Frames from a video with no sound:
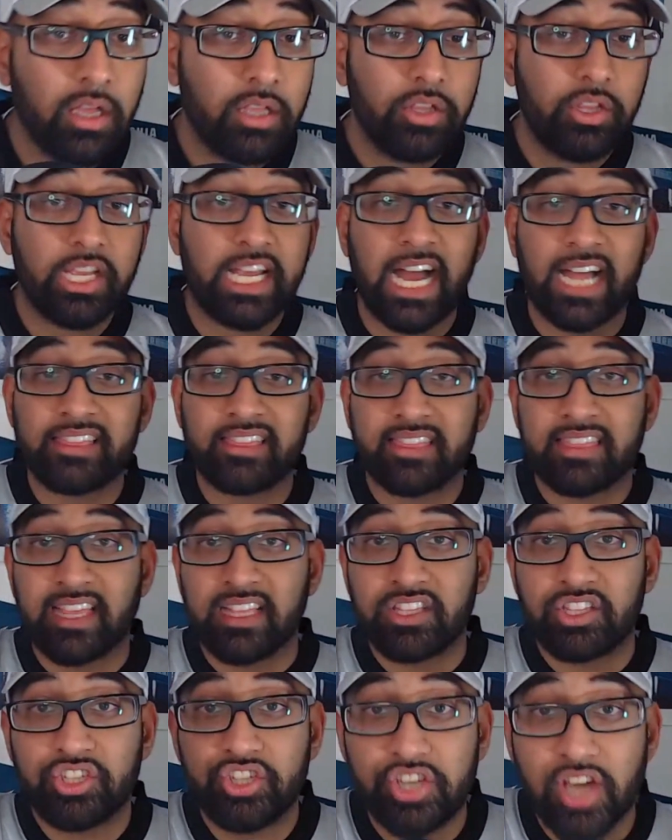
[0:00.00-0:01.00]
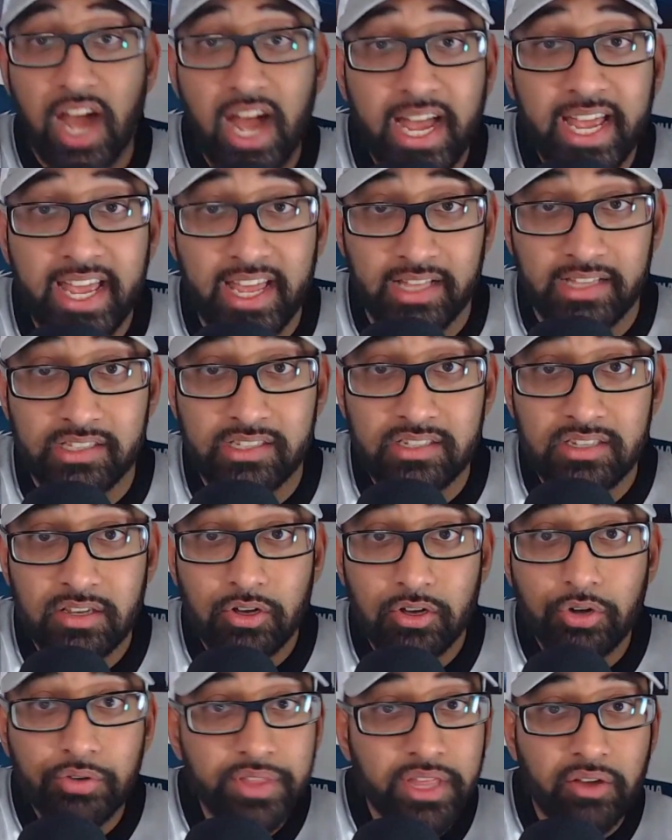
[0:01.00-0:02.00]
You got the Giants,
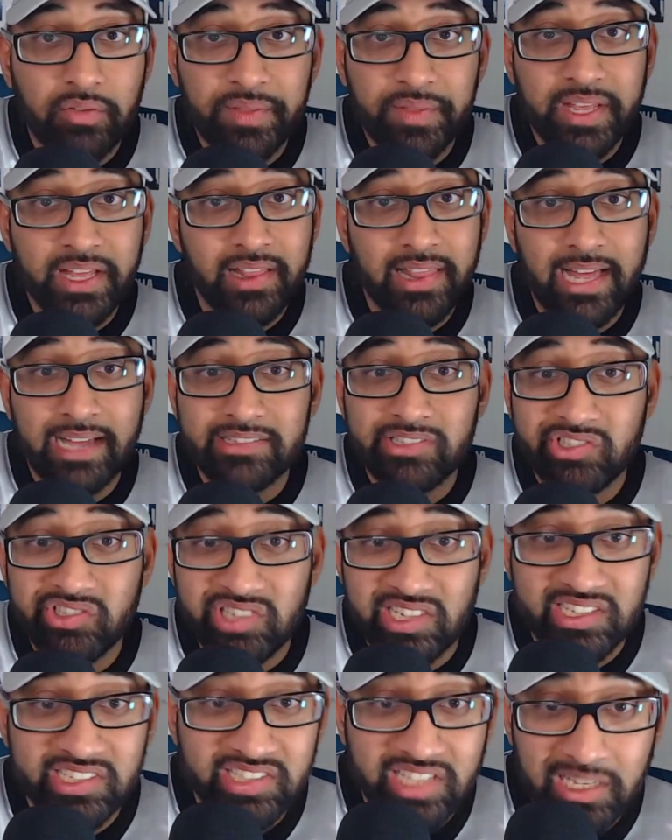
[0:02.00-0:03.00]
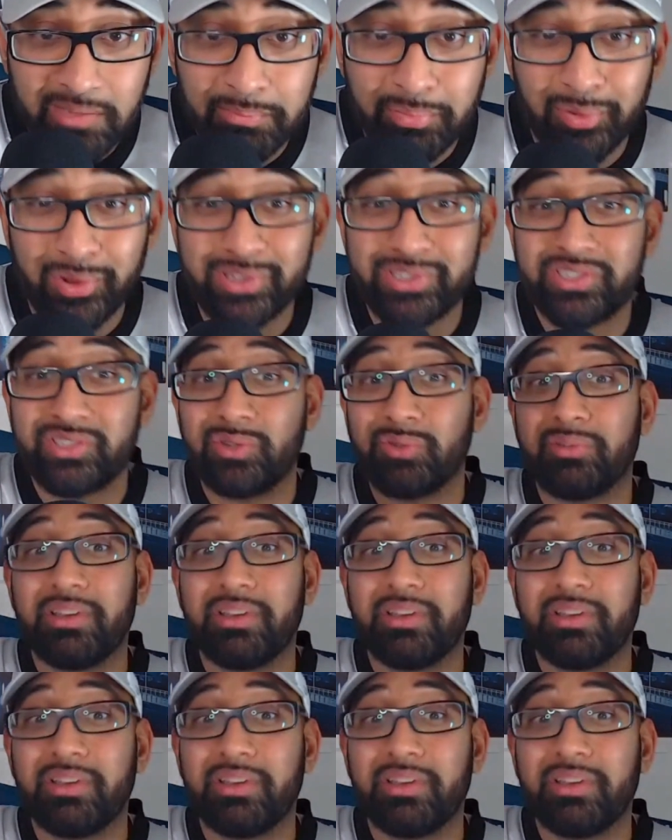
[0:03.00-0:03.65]
who they only allowed 16 points to.